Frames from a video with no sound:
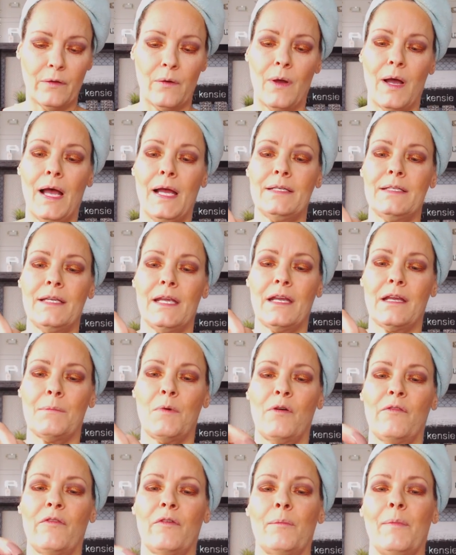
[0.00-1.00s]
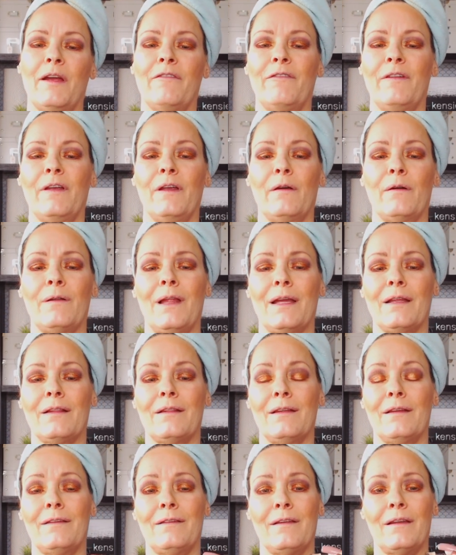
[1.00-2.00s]
So I take them over my finger
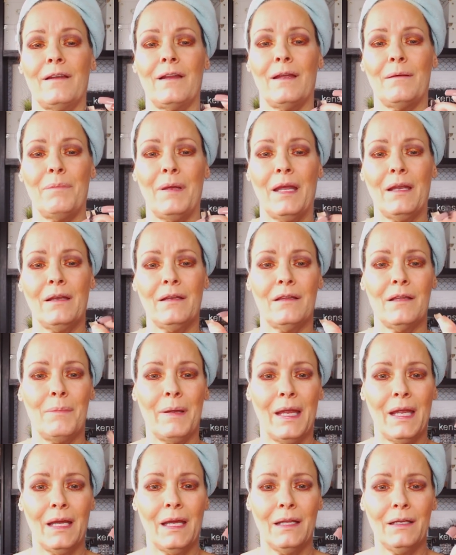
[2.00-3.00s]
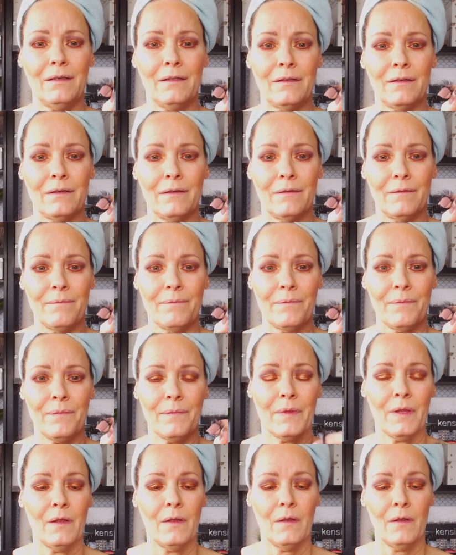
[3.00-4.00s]
like this and I bend the band
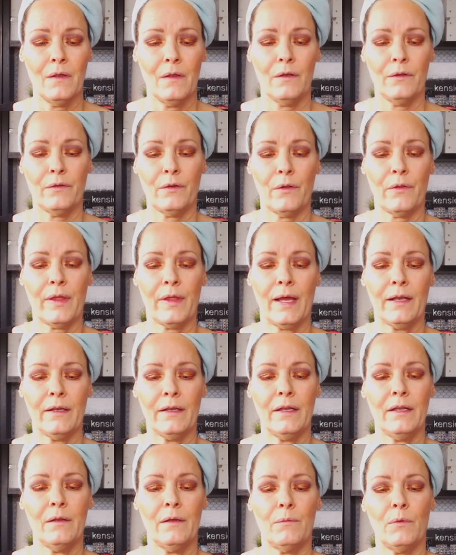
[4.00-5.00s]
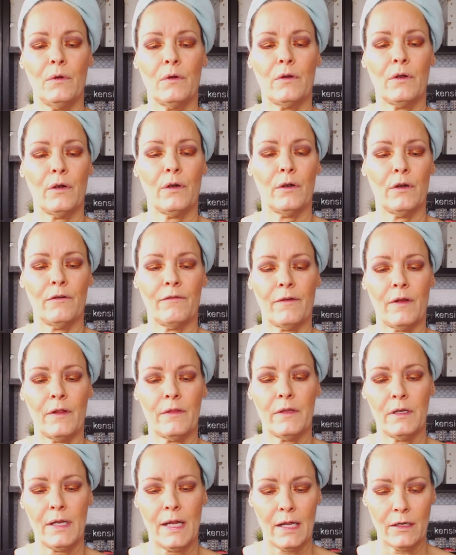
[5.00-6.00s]
so that it will curve
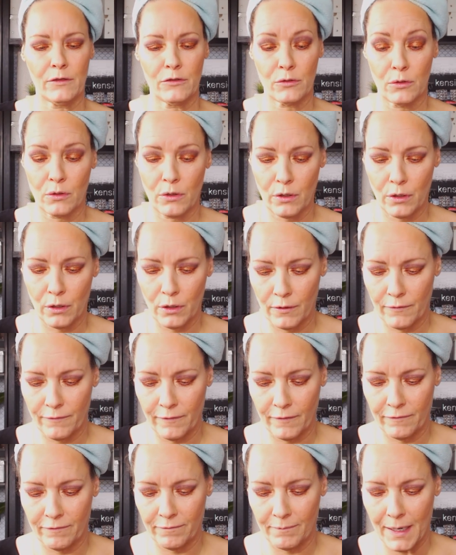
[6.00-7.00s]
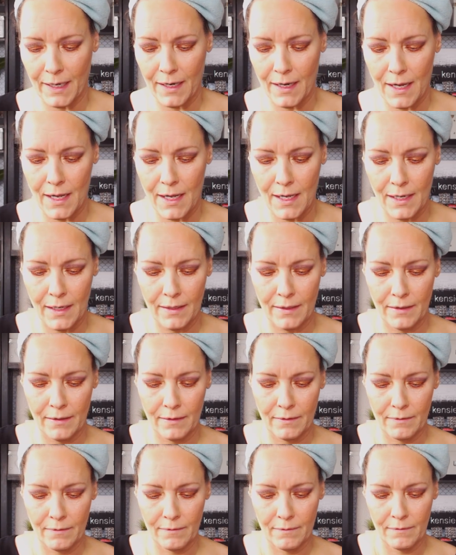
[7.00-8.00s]
on the natural curve of my
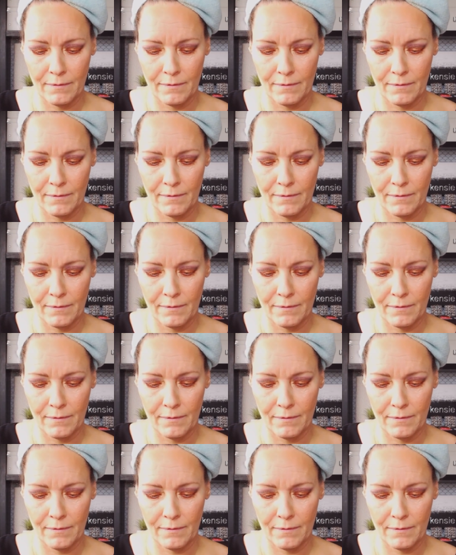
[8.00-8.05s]
eye.